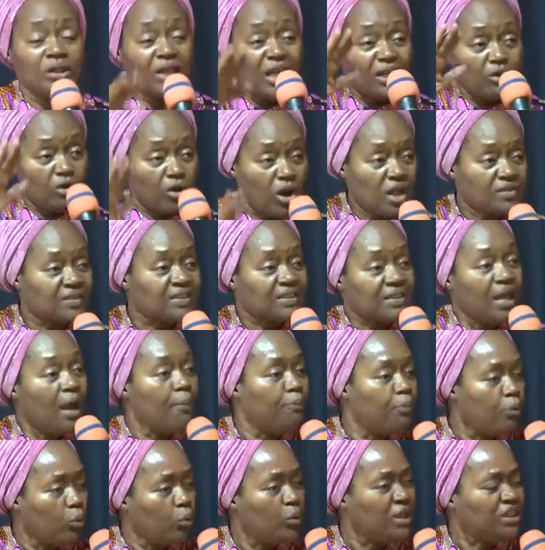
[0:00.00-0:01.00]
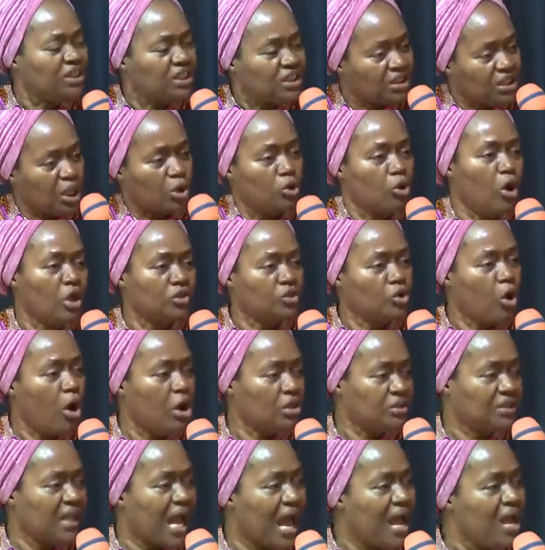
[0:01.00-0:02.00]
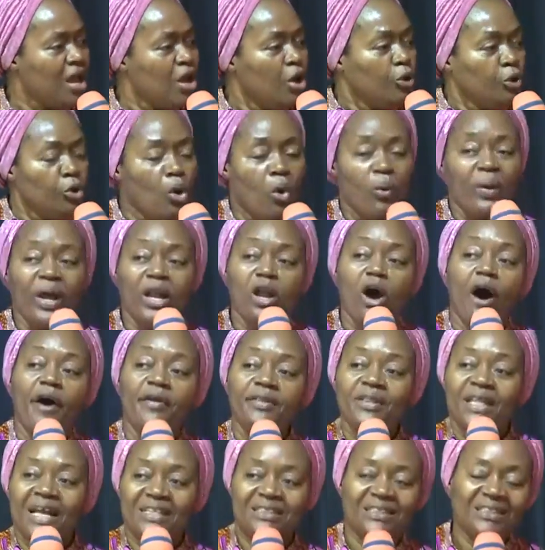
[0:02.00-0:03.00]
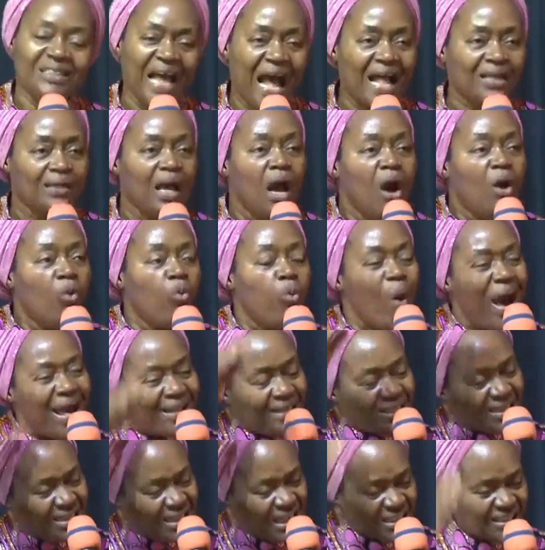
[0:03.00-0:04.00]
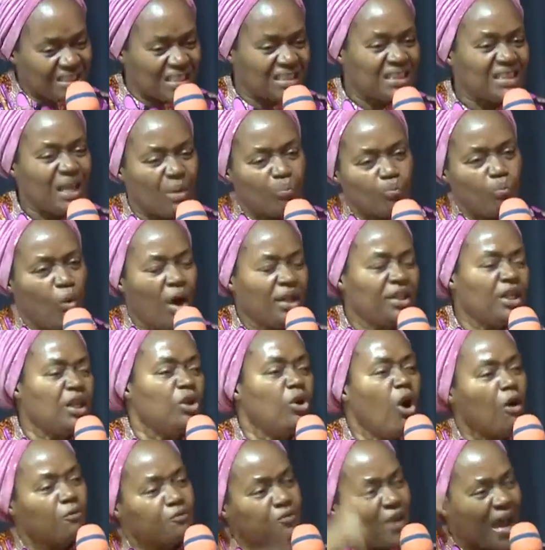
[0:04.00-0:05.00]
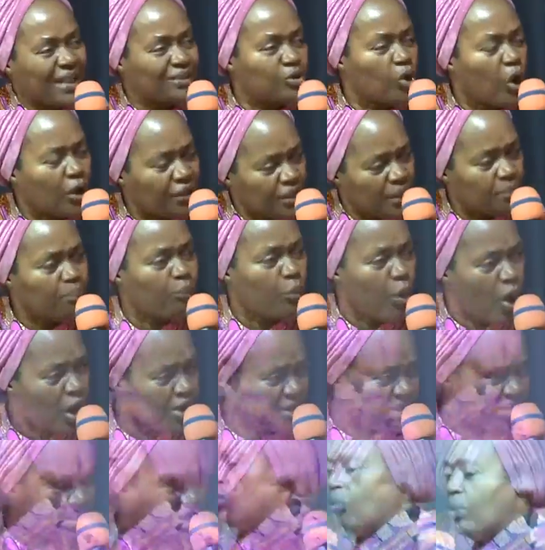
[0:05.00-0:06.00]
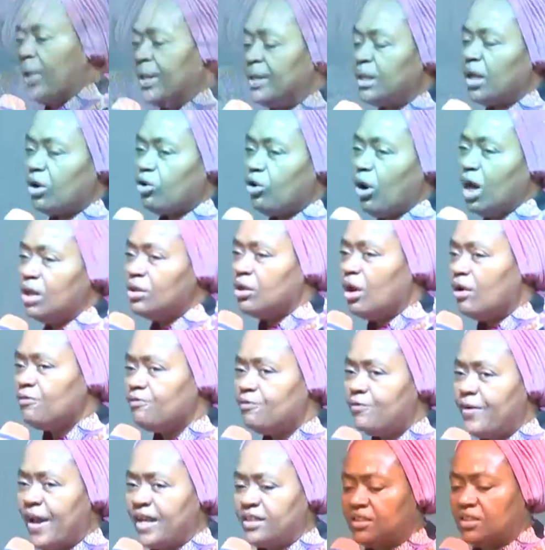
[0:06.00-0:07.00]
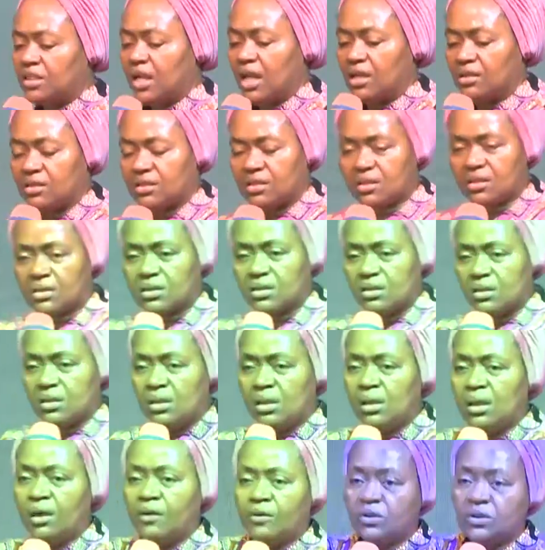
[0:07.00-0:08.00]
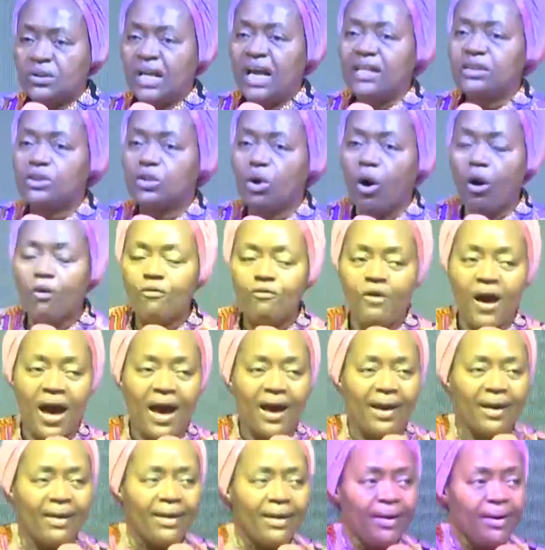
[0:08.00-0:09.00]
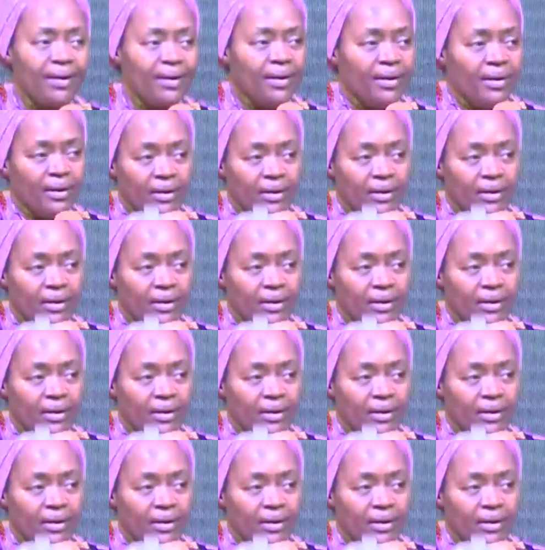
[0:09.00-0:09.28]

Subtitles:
come to the lost table, which is the lost altar, you will understand why this is the morning of your turning point. When the God of vengeance takes over,